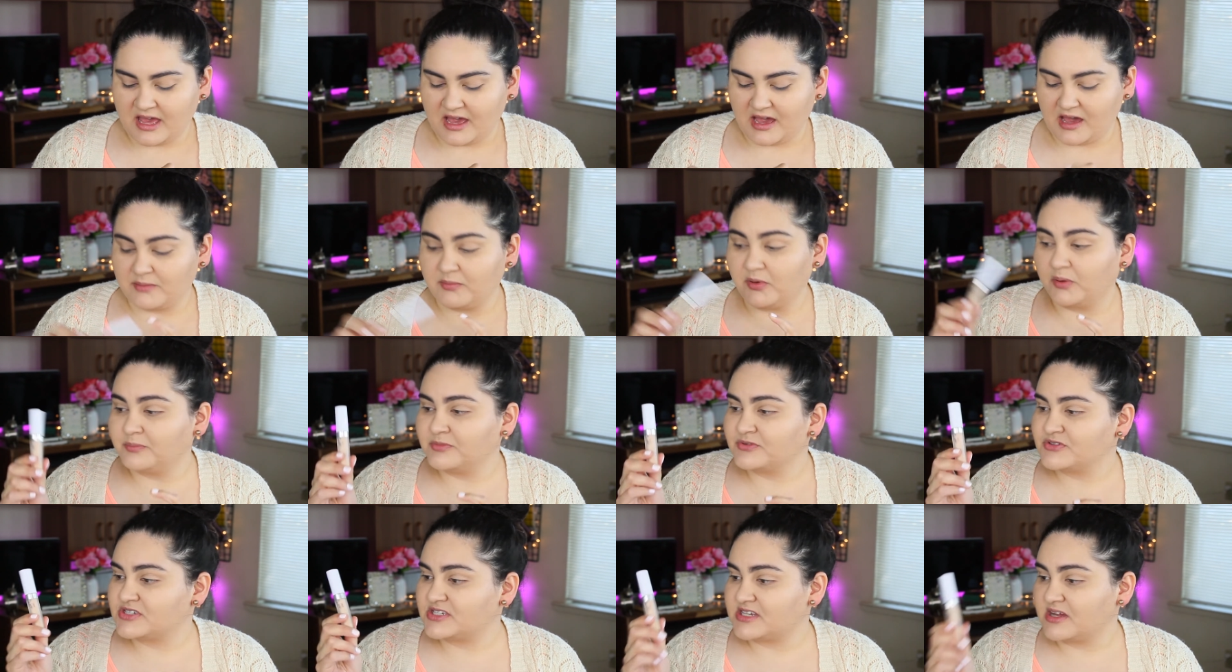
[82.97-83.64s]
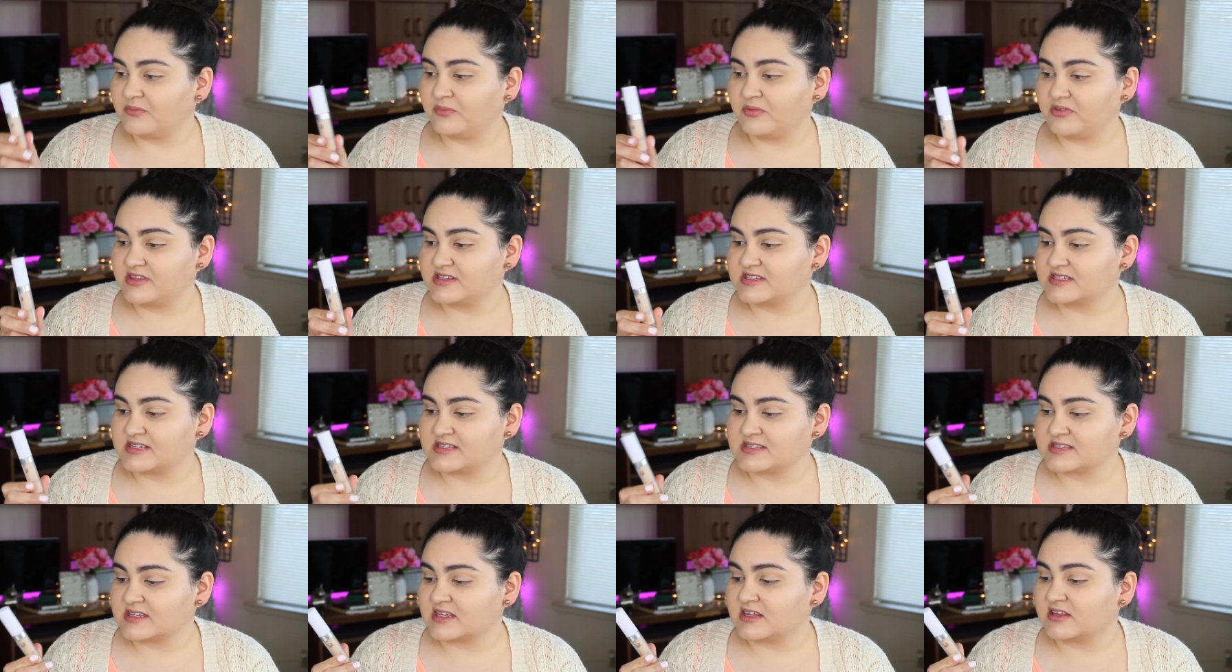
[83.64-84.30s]
I'm almost done with this
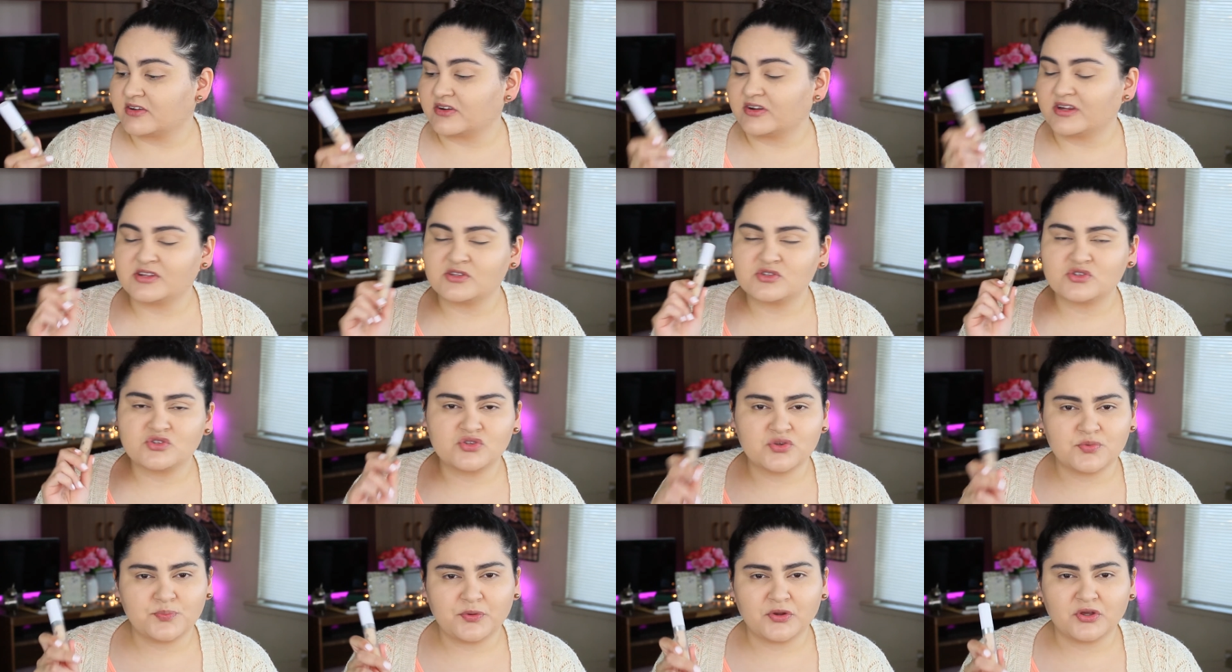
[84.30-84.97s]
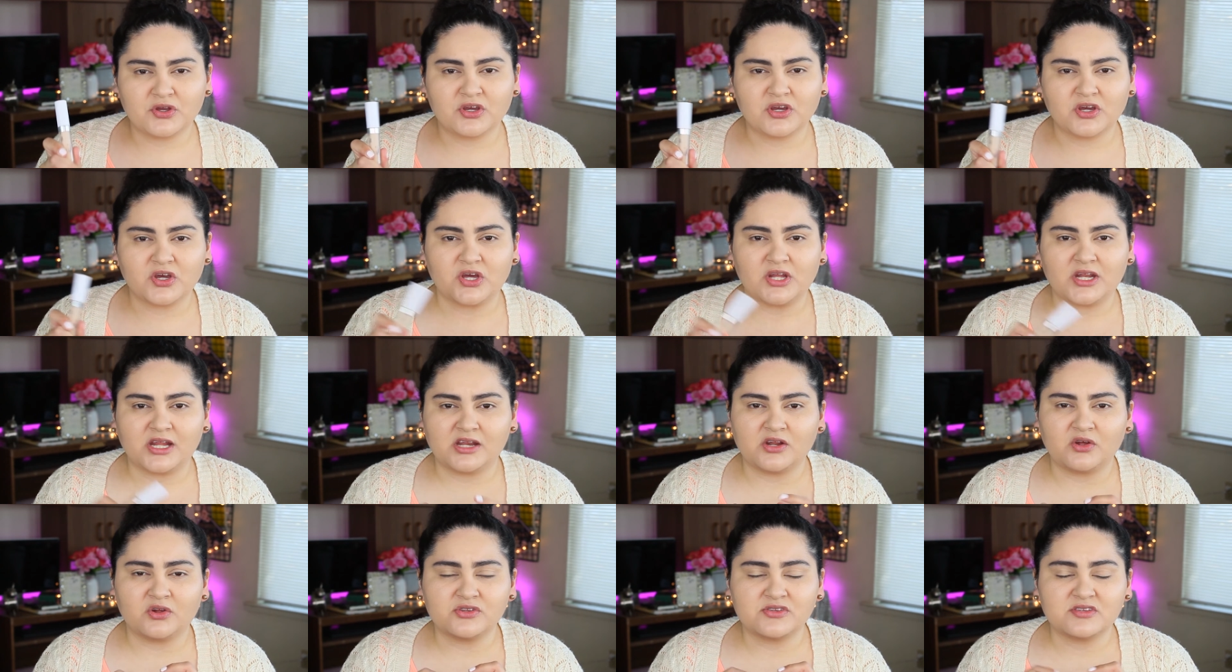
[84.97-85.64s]
concealer. It's super good,
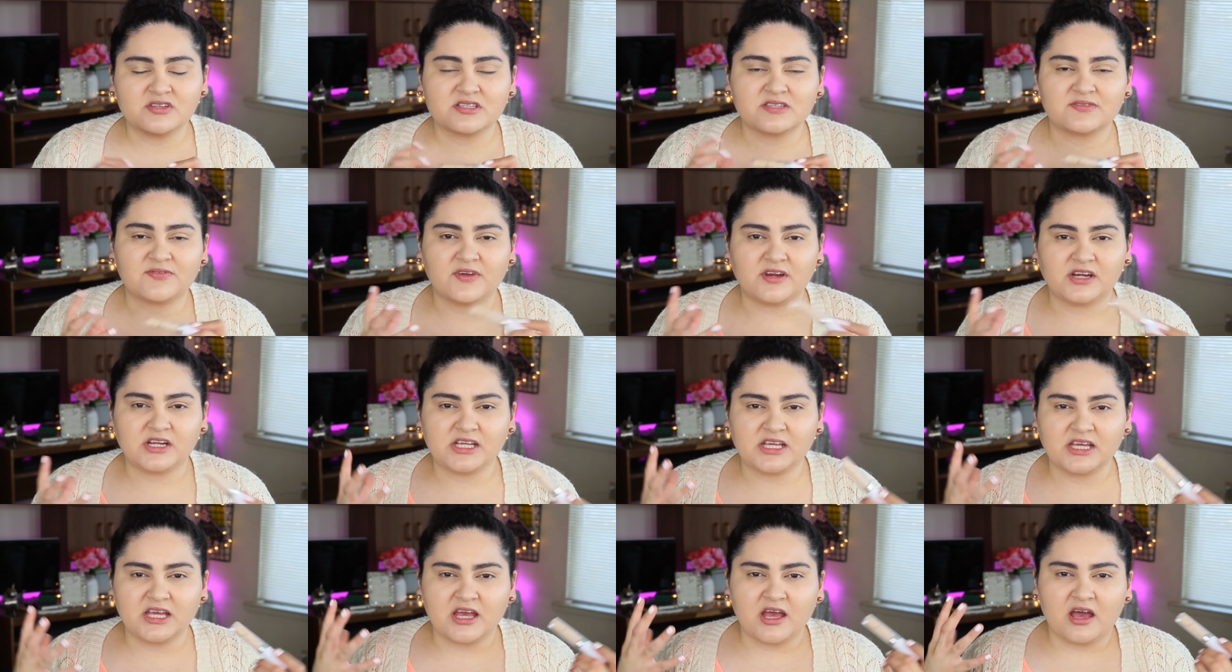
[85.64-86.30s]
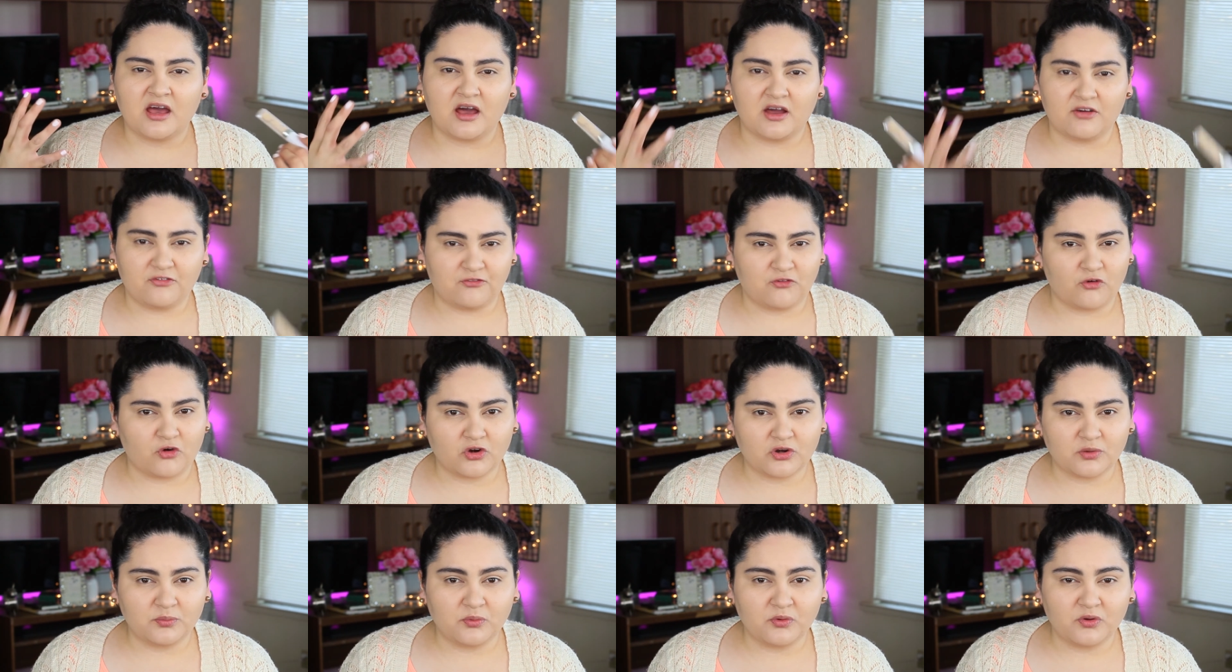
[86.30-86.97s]
and also it's very
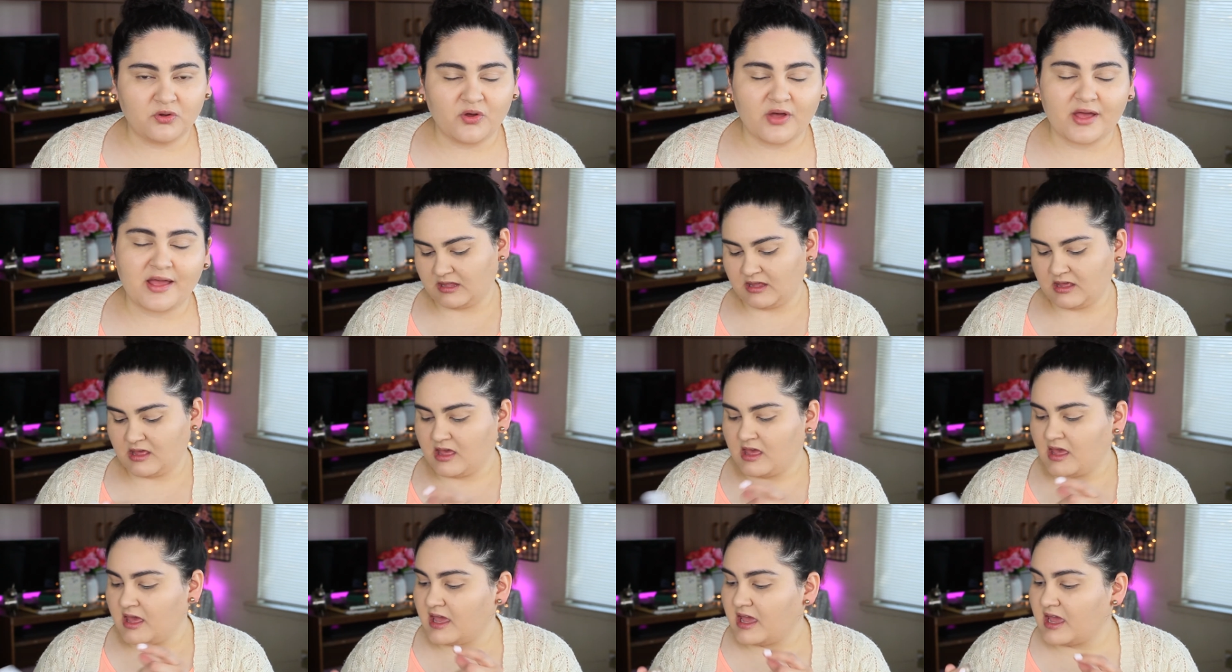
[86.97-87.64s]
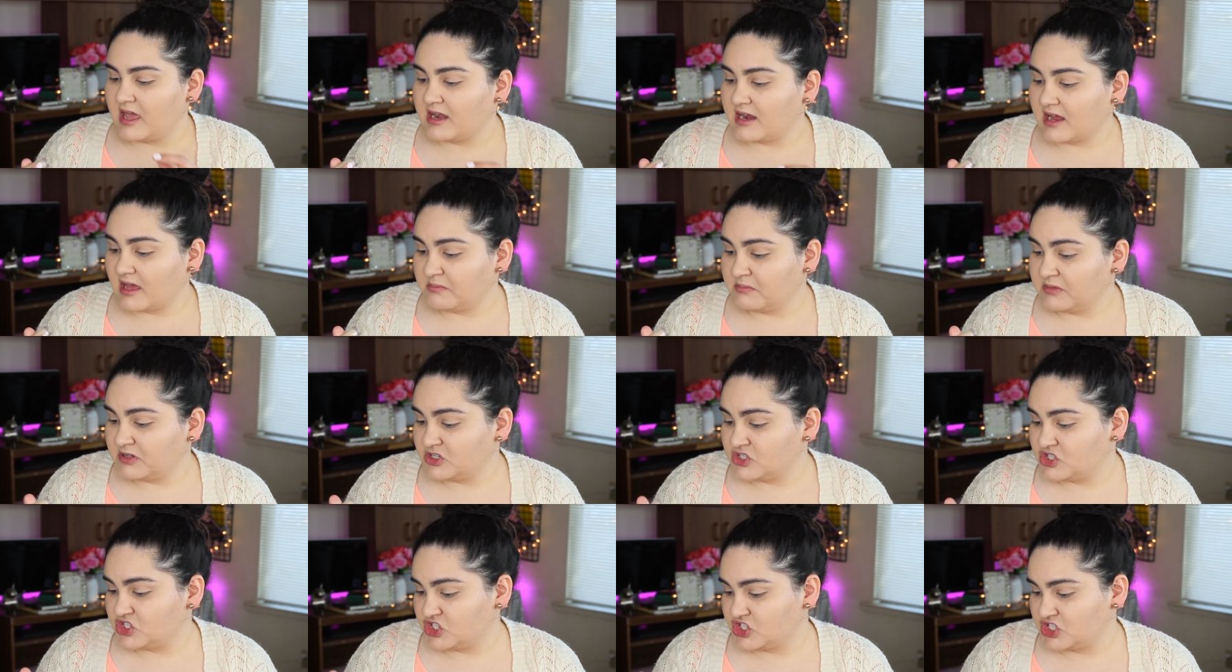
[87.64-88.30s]
affordable, and I'm
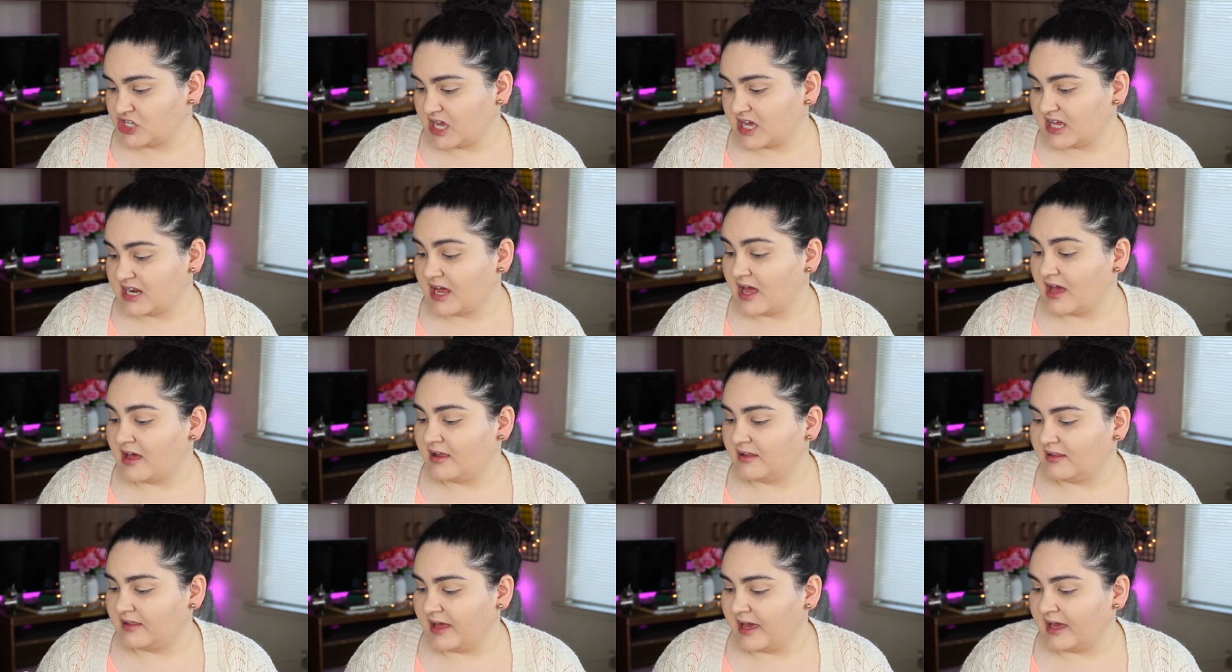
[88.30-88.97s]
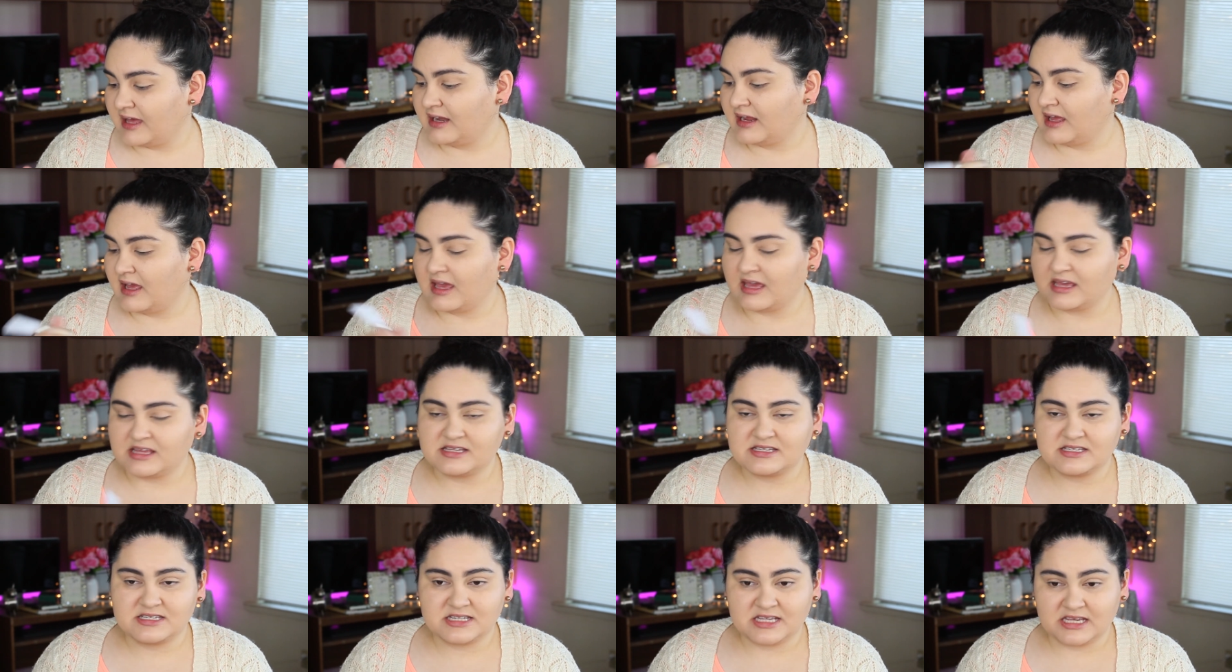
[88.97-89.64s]
in shade Light
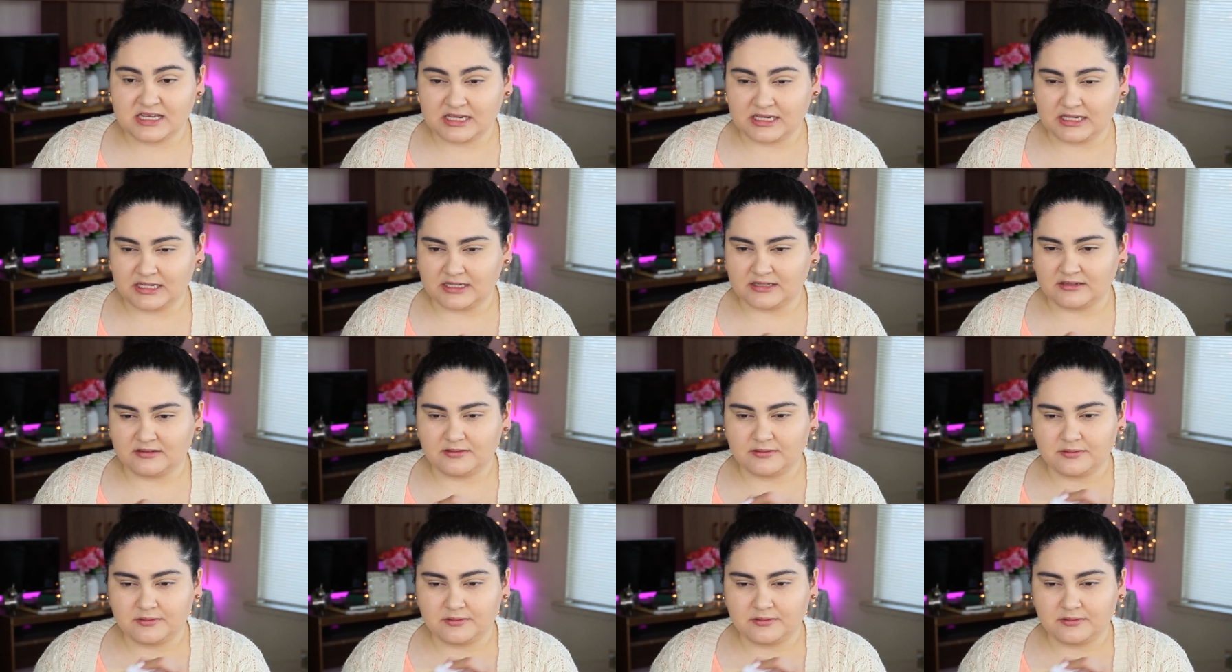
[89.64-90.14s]
18.